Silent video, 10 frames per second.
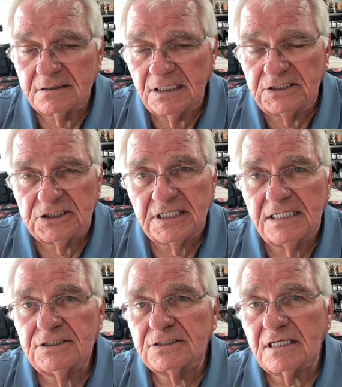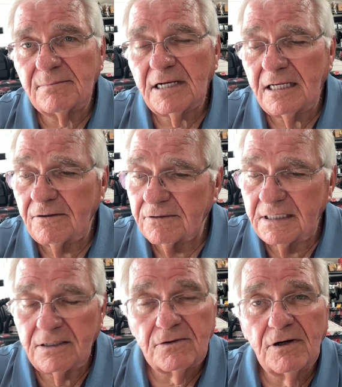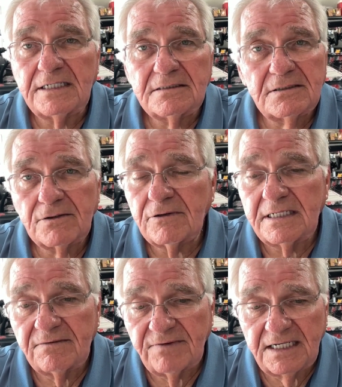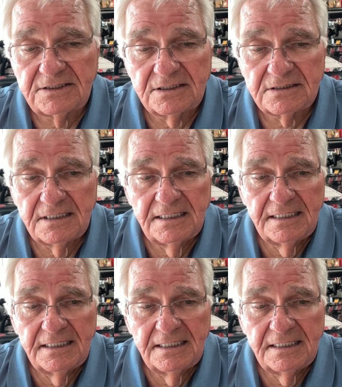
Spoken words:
These stages come along, and they're great. They're great advances.